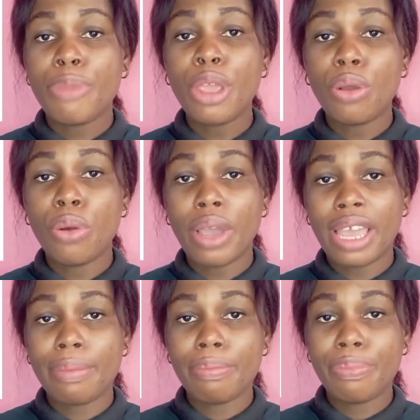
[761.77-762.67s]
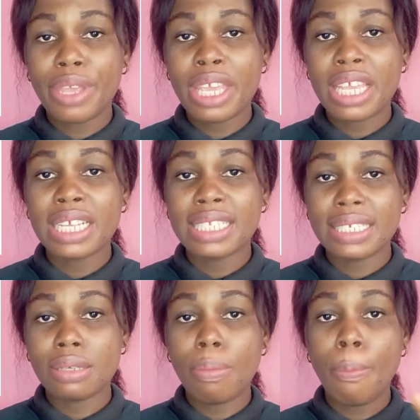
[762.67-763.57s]

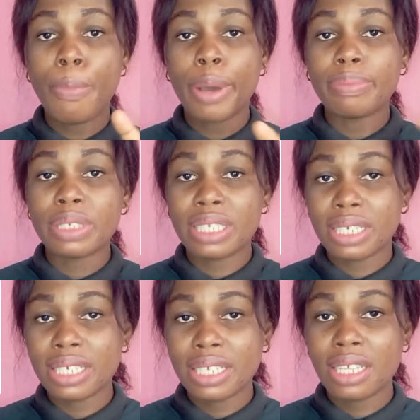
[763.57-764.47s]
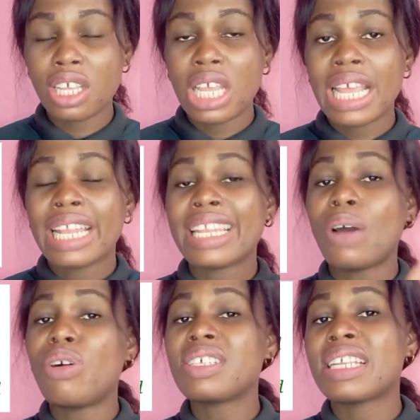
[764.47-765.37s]
B-O-M-B-E-D. Bombed.
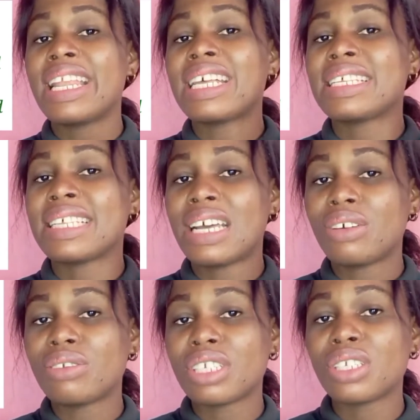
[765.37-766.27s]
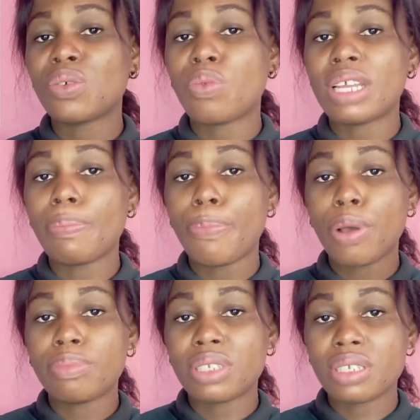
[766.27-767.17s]
Now, what's the last sound in the word
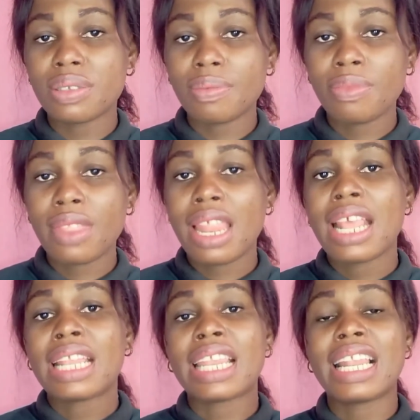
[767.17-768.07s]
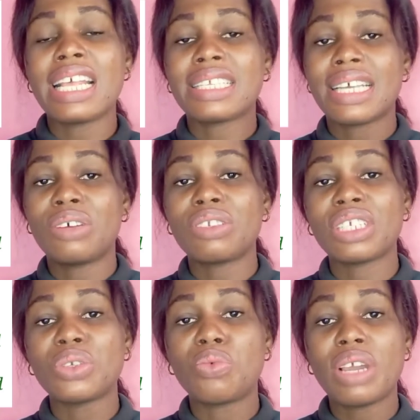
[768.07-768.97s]
bombed? The last sound
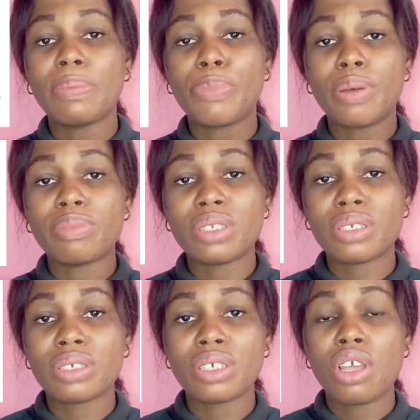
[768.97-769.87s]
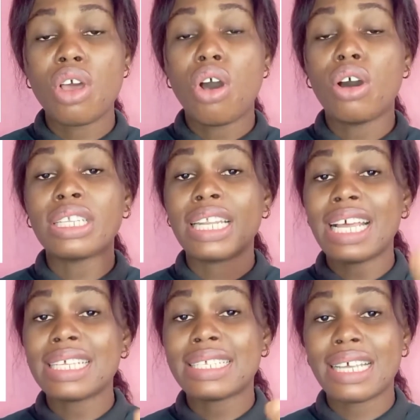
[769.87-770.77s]
in the word bombed, or the
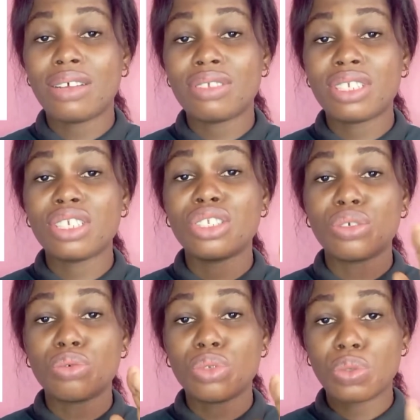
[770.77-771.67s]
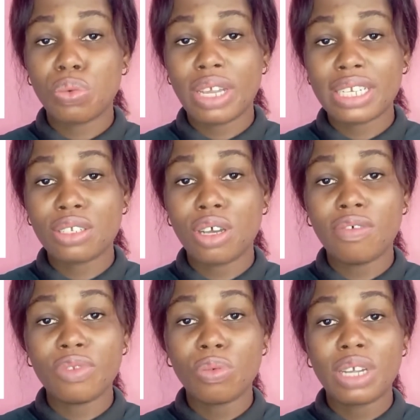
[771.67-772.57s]
last sound in the root word
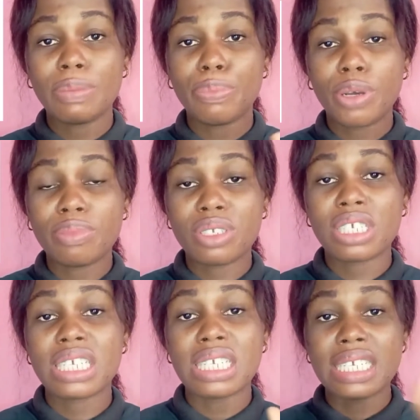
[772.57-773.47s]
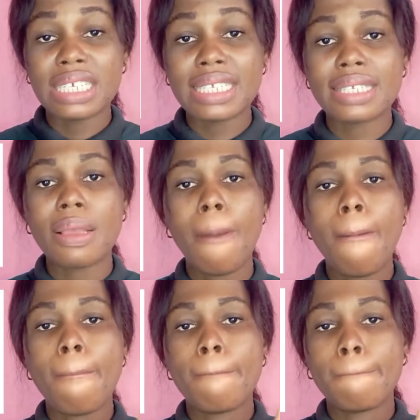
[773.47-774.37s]
of the word bombed, is
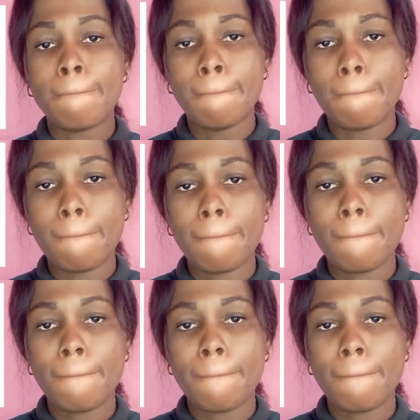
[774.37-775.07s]
mm.